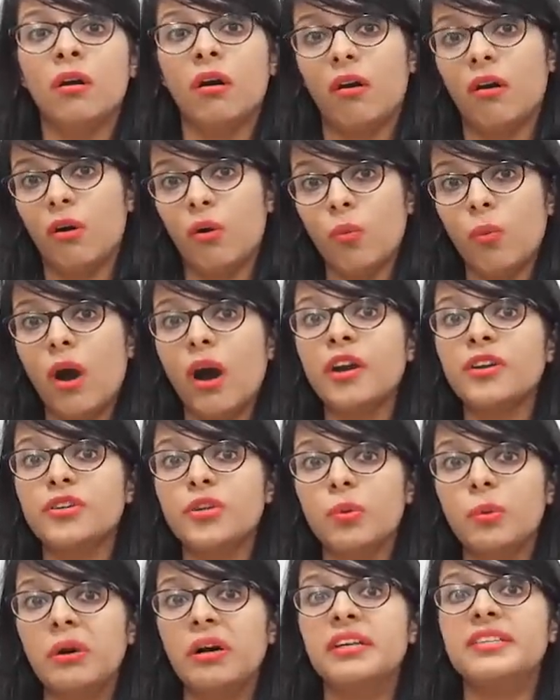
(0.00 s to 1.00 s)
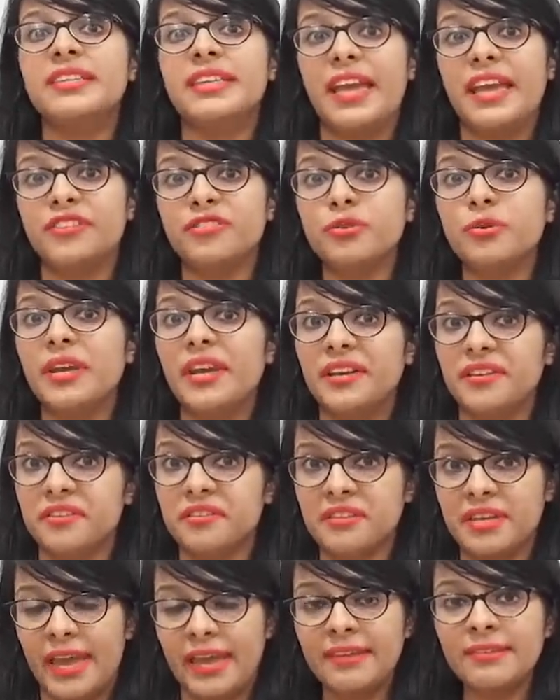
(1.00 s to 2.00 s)
uh, work towards
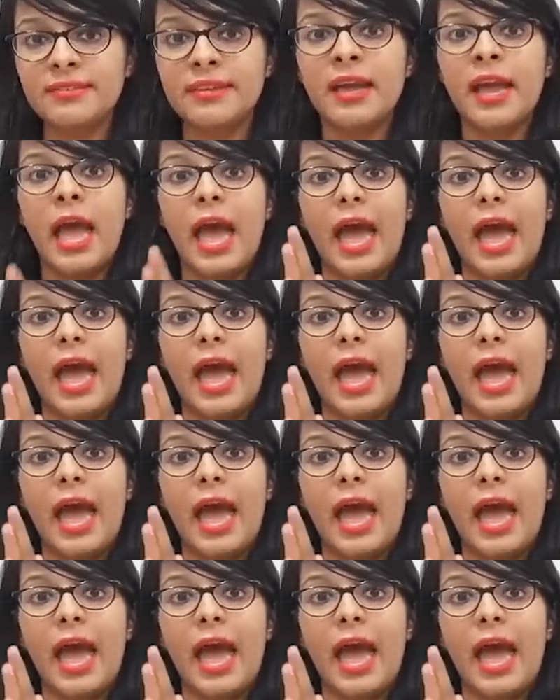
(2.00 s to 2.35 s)
educated guess